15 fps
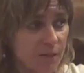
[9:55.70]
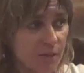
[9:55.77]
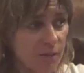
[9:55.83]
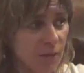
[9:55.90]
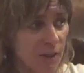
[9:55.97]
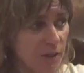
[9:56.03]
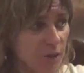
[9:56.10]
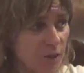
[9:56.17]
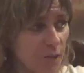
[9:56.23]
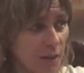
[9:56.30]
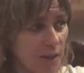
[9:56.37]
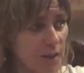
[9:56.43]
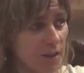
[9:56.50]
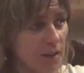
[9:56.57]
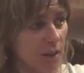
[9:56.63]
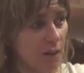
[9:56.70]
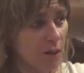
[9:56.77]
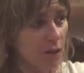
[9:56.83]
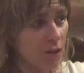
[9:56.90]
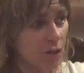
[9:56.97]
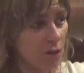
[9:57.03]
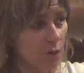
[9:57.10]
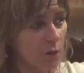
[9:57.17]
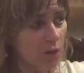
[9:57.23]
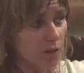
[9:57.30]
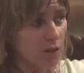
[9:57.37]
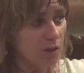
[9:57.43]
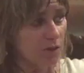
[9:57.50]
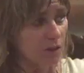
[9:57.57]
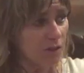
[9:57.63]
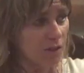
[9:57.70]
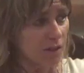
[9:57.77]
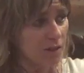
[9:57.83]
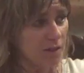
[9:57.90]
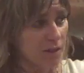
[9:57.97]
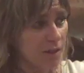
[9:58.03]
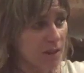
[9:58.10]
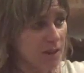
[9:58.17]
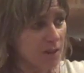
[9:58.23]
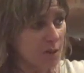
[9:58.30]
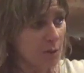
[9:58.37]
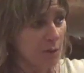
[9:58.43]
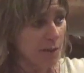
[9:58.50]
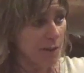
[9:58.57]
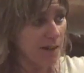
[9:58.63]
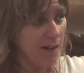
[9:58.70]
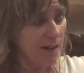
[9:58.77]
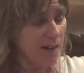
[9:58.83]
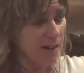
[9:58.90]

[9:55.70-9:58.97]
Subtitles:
Try to find another you which is not this that is aware.